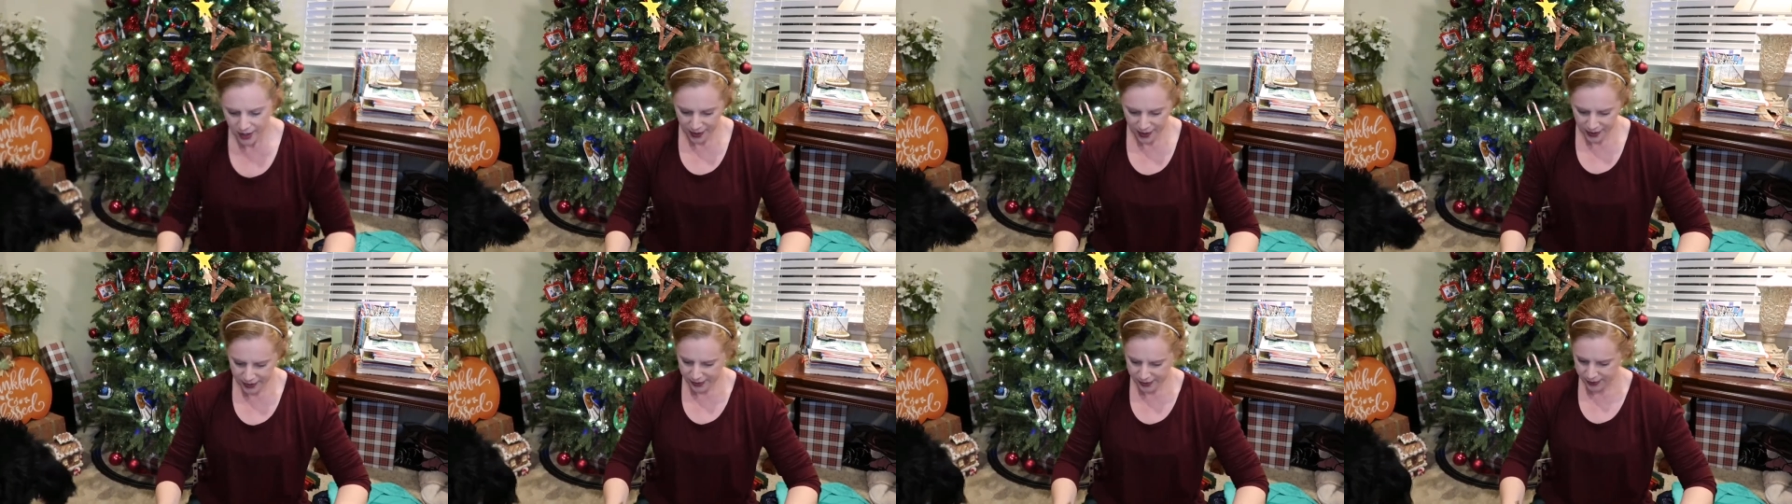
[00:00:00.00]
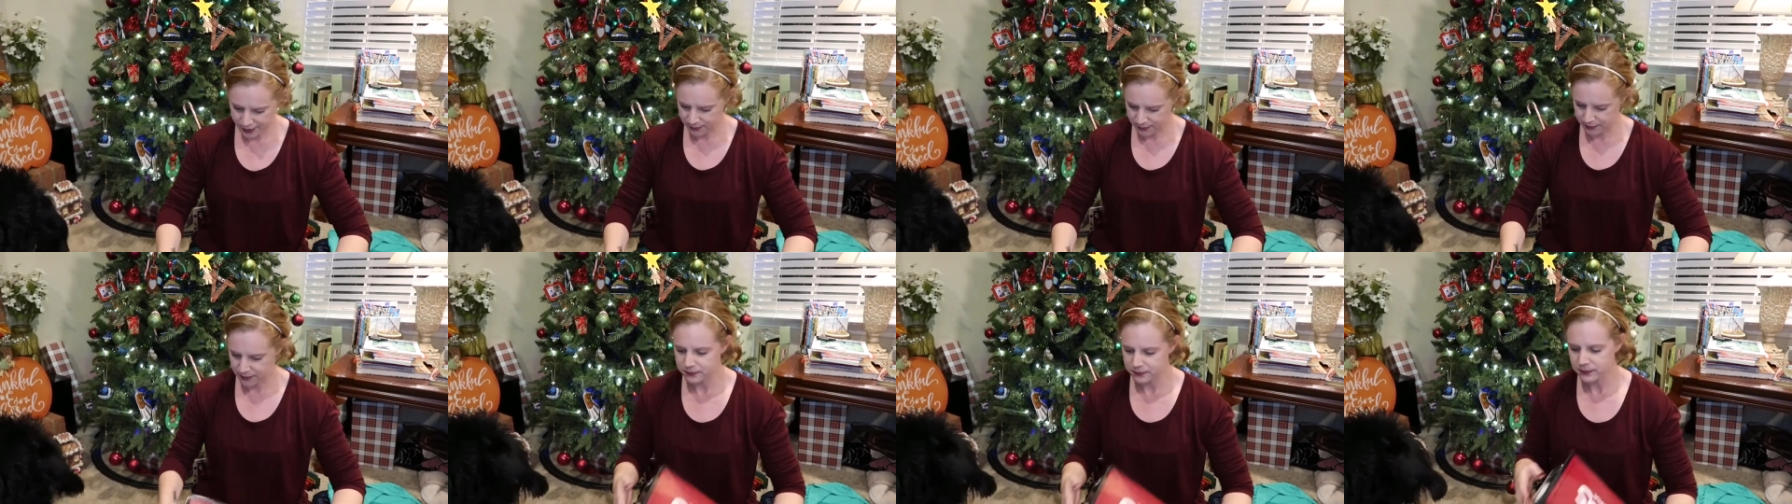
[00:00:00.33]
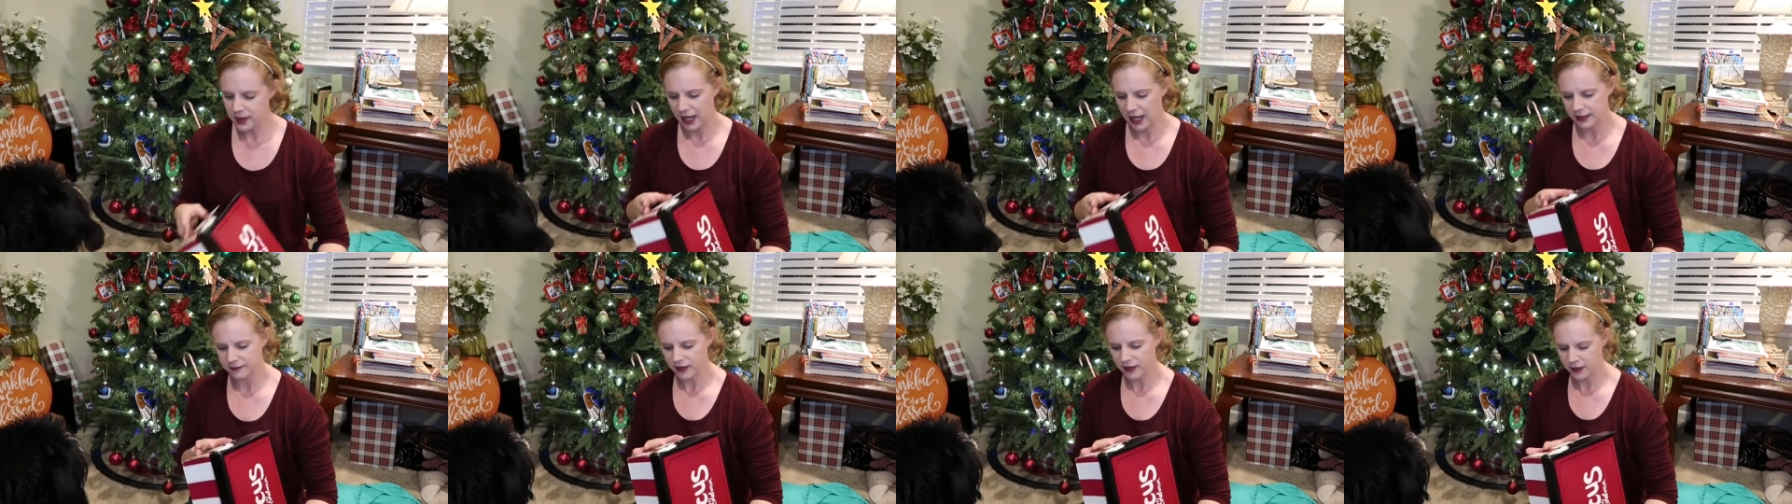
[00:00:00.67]

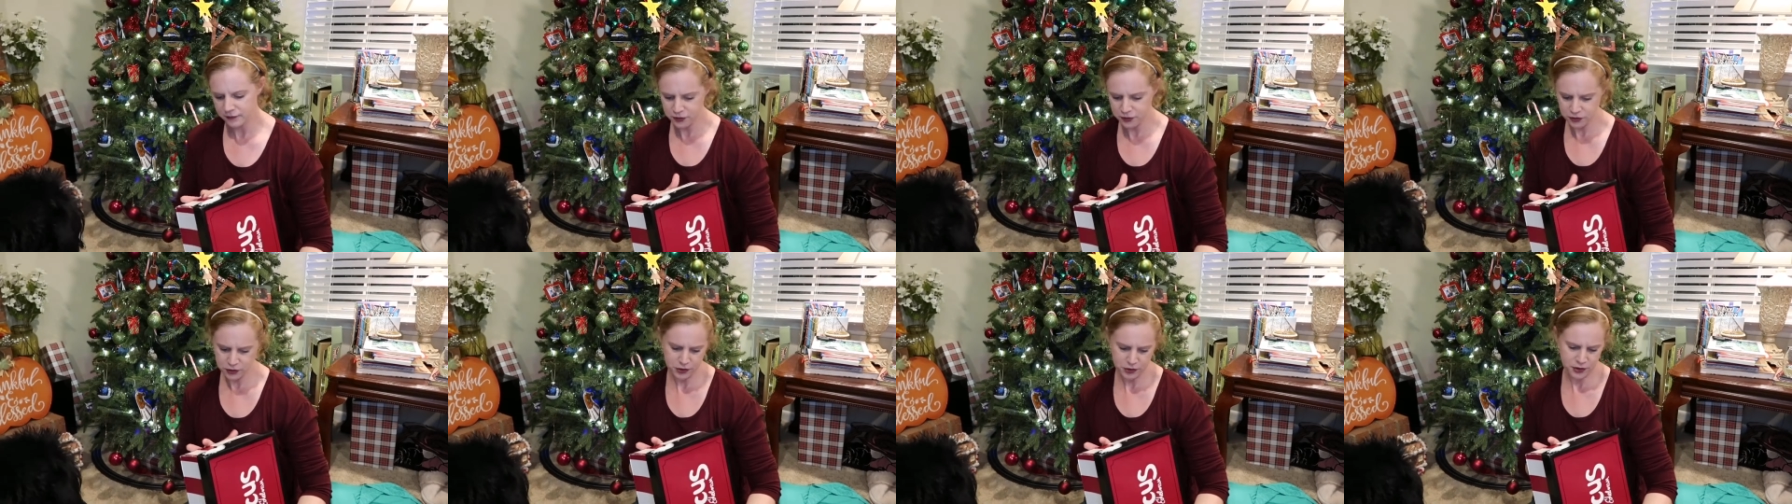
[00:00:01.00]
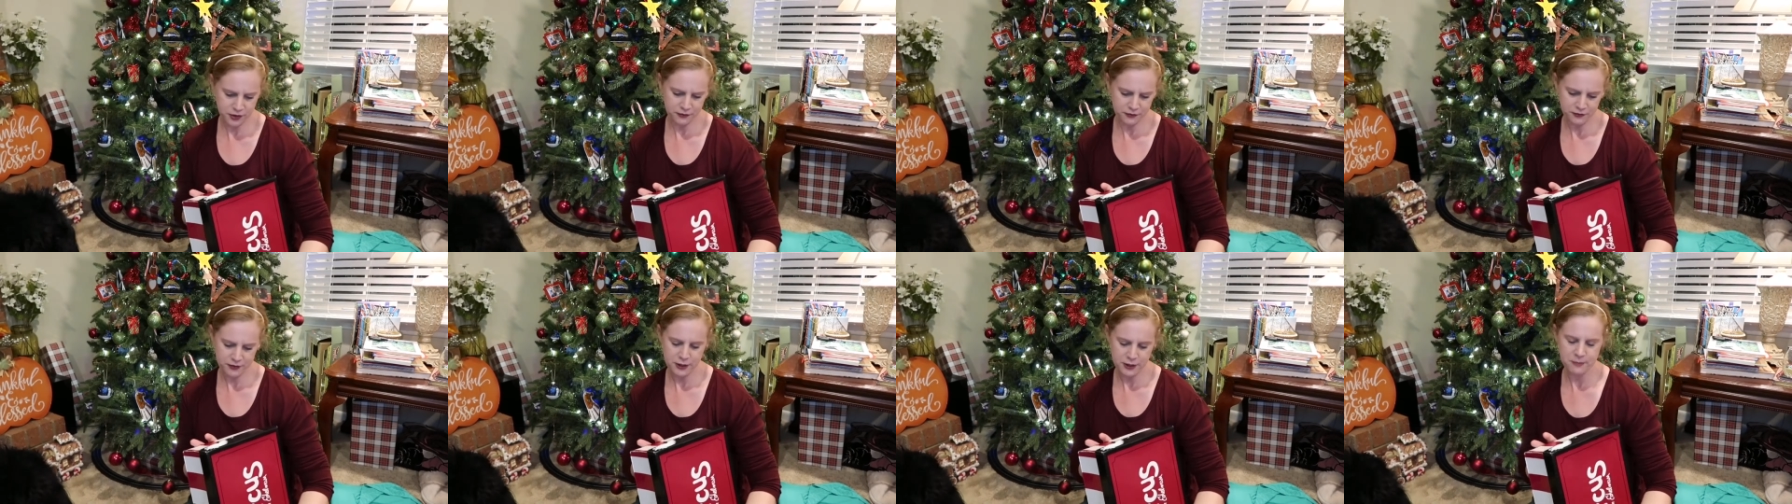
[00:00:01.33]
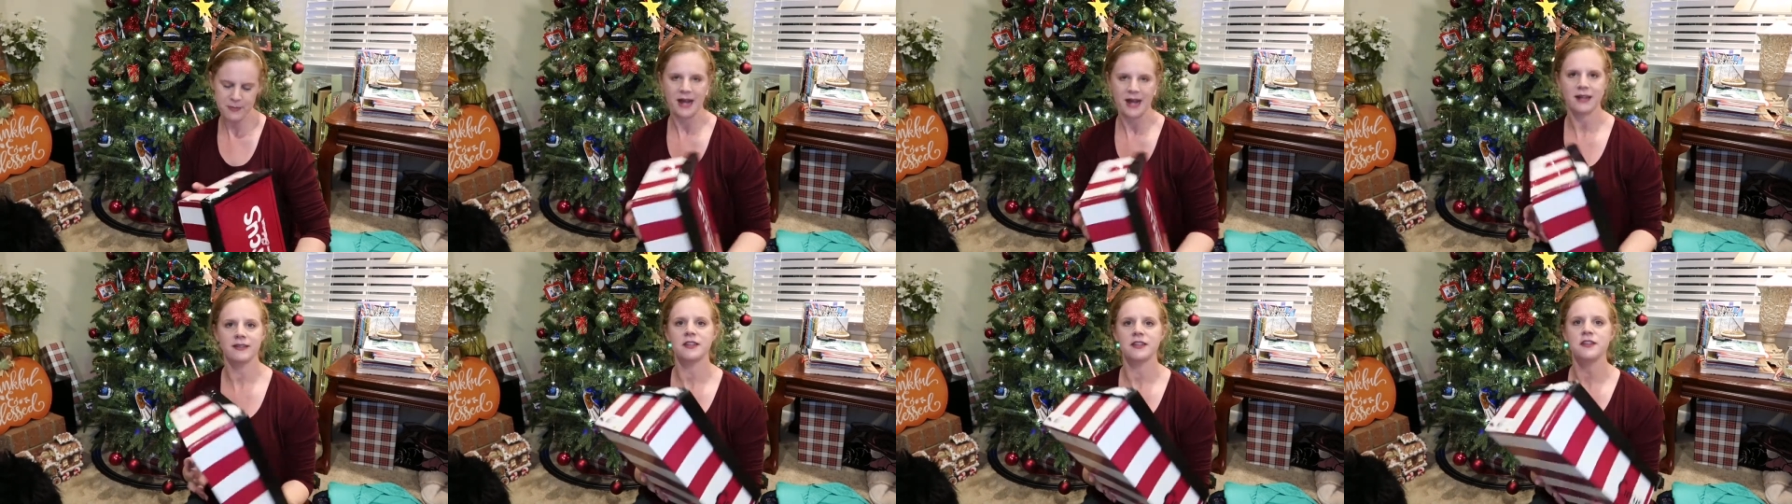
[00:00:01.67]
I'd love to know your feedback.